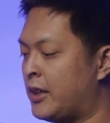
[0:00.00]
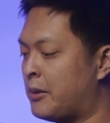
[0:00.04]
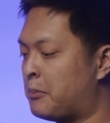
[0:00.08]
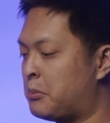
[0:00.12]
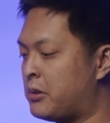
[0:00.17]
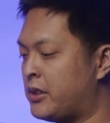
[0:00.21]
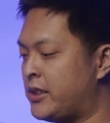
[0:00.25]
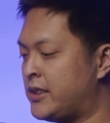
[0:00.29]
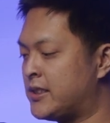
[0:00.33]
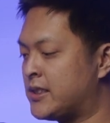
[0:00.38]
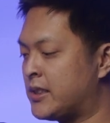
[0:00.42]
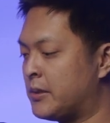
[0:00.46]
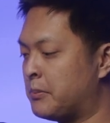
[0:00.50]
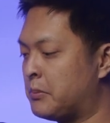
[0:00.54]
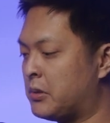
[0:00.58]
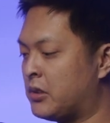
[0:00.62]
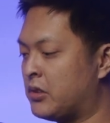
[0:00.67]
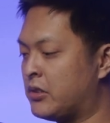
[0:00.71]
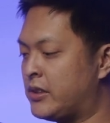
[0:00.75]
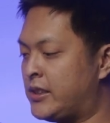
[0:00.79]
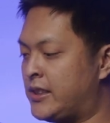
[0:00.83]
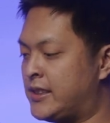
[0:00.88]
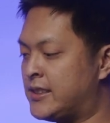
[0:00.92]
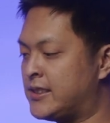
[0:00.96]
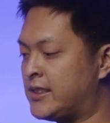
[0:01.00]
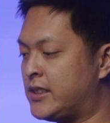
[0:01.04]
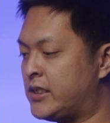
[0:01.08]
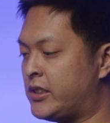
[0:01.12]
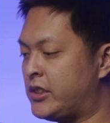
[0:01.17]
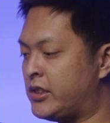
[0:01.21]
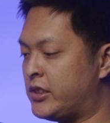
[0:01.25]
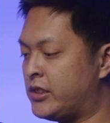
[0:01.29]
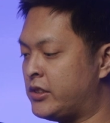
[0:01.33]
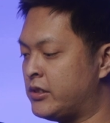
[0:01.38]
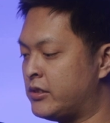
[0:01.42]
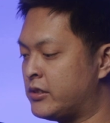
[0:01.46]
Pretty simple, easy to
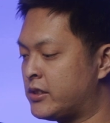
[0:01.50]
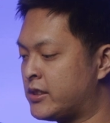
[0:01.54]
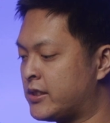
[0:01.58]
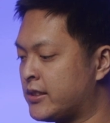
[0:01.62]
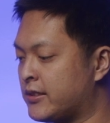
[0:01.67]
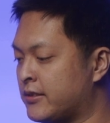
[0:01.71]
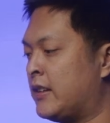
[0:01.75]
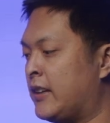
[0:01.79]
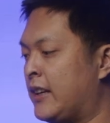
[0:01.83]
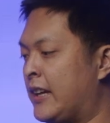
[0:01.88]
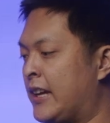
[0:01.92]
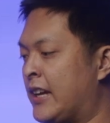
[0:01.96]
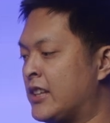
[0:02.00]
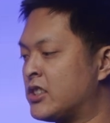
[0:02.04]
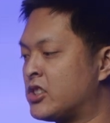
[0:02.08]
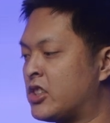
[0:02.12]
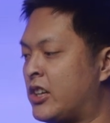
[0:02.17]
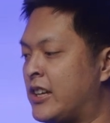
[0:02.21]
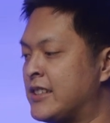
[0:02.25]
use. It also